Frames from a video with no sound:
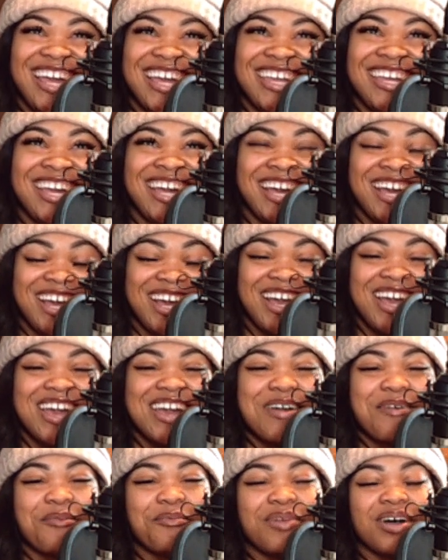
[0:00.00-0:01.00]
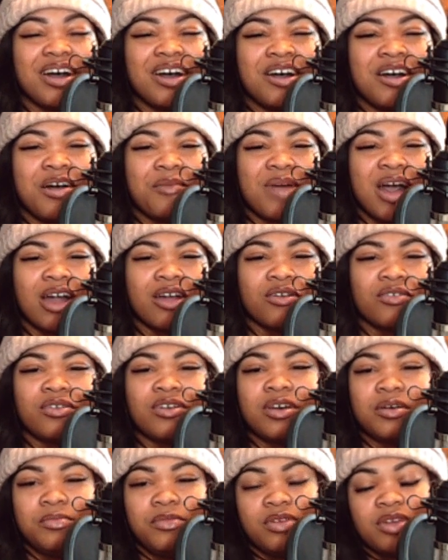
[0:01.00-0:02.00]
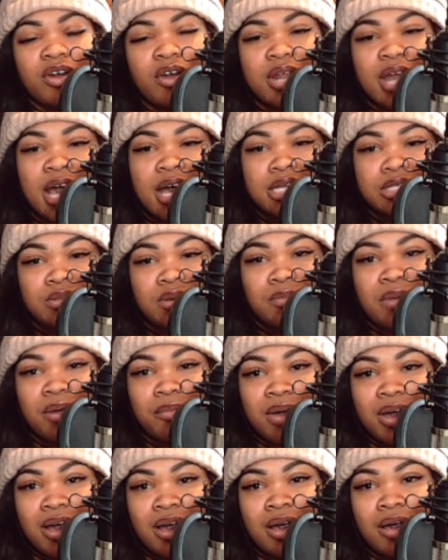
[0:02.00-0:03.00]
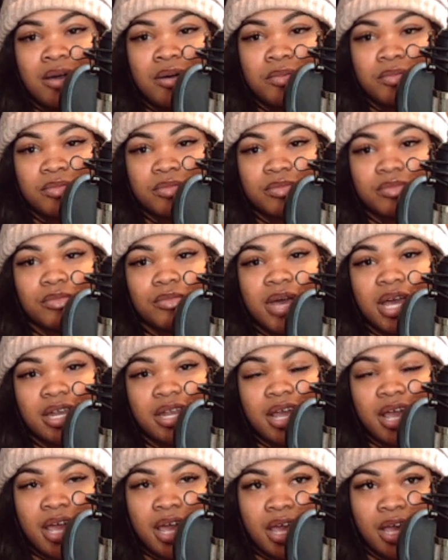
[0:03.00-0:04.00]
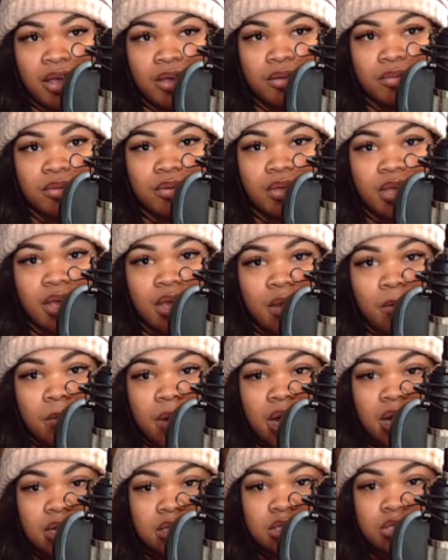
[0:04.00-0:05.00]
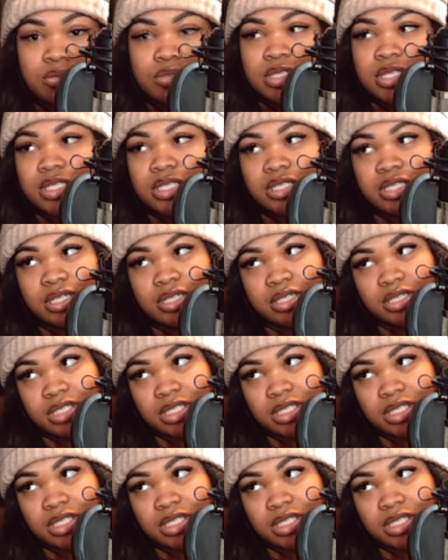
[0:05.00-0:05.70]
yeah, but um, I grew up, you know, in a house with my mom, mm. my dad, and my two sisters.